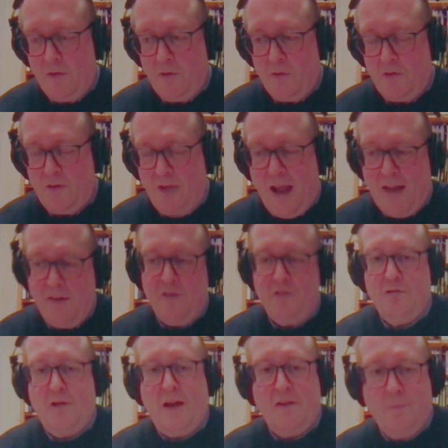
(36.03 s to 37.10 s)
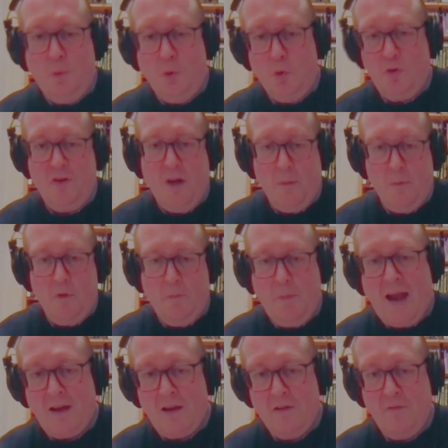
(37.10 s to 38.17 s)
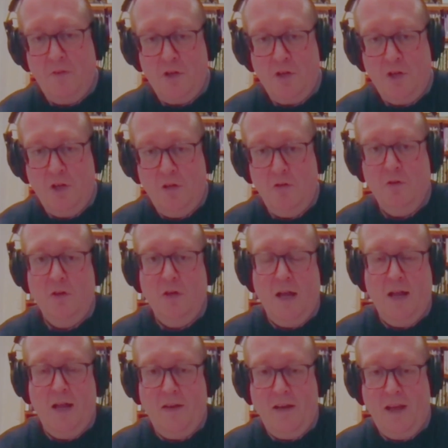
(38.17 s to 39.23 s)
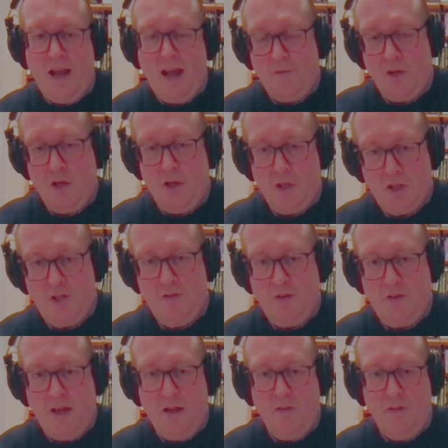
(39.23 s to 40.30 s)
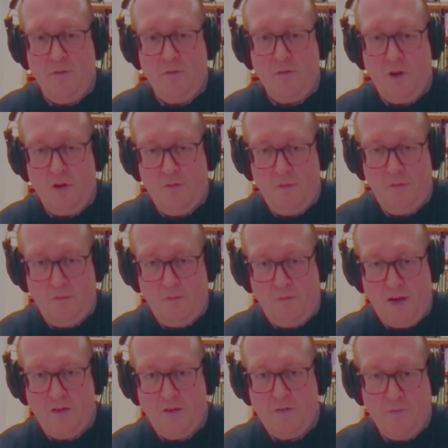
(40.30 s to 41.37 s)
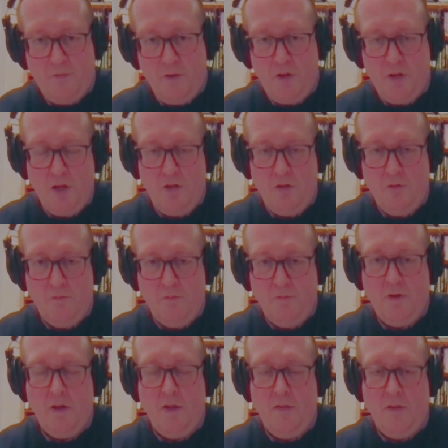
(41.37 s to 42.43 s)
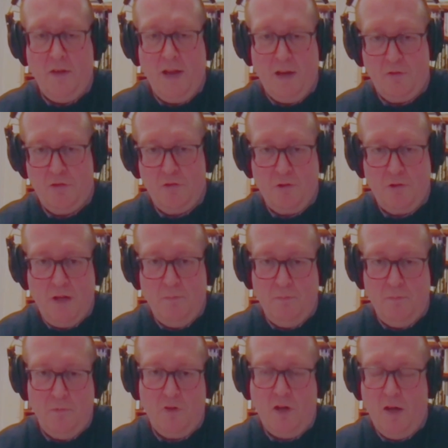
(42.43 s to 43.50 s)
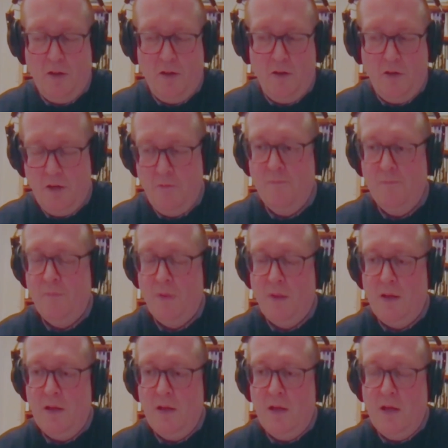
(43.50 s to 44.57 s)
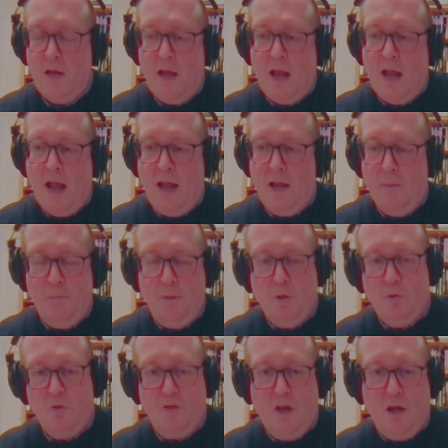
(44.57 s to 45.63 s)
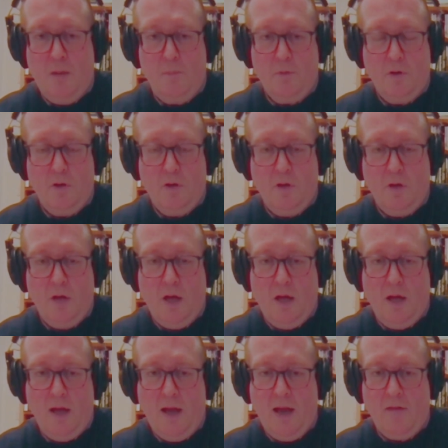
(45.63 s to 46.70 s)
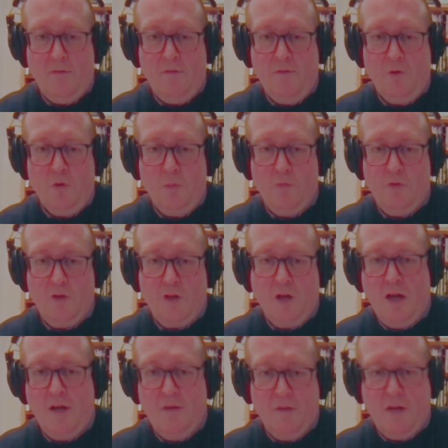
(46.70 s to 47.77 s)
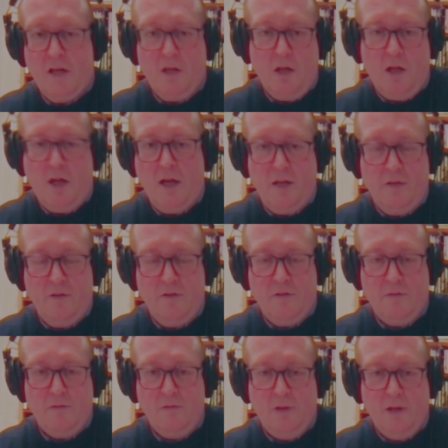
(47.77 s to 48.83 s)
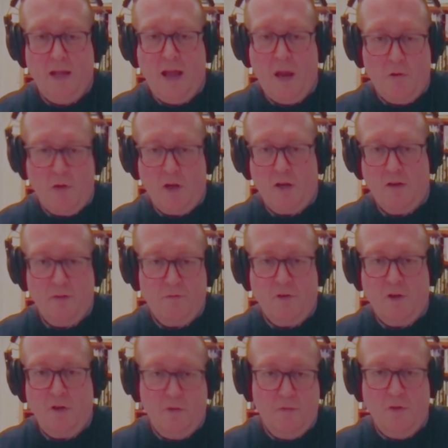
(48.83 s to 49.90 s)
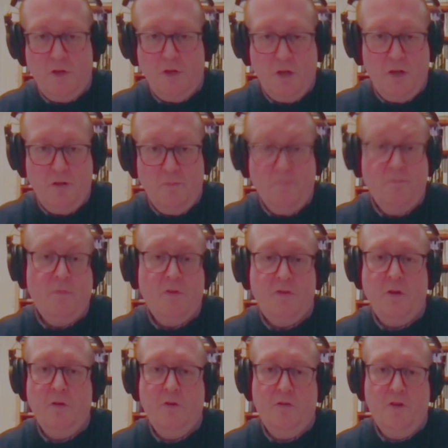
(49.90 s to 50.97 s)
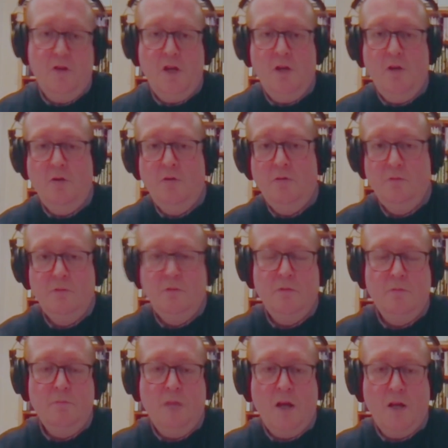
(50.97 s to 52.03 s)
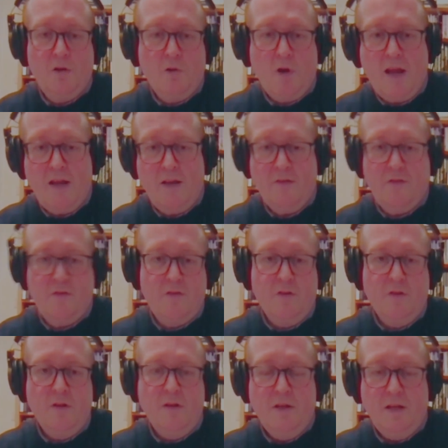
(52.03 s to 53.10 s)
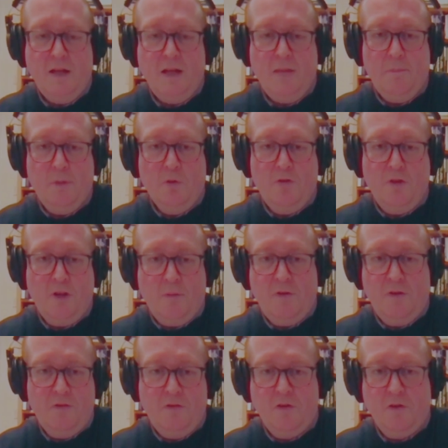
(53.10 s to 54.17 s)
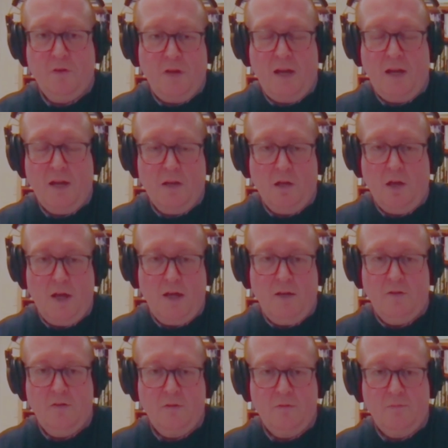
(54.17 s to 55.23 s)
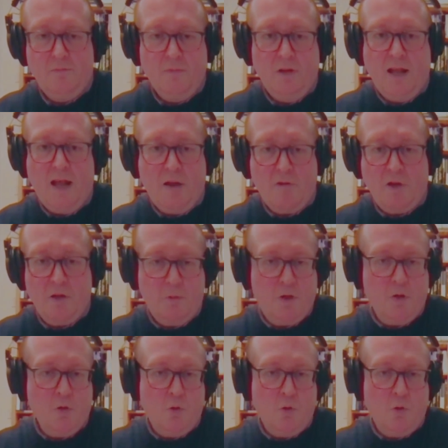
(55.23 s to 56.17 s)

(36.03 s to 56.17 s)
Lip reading: sand is transported up the back of the dune, and then it avalanches down the front face of the dune, the downstream side of the dune, and it builds up and forms a kind of inclined layering at the front of the dune. So as the dune migrates, it builds up this sort of inclined layering that we call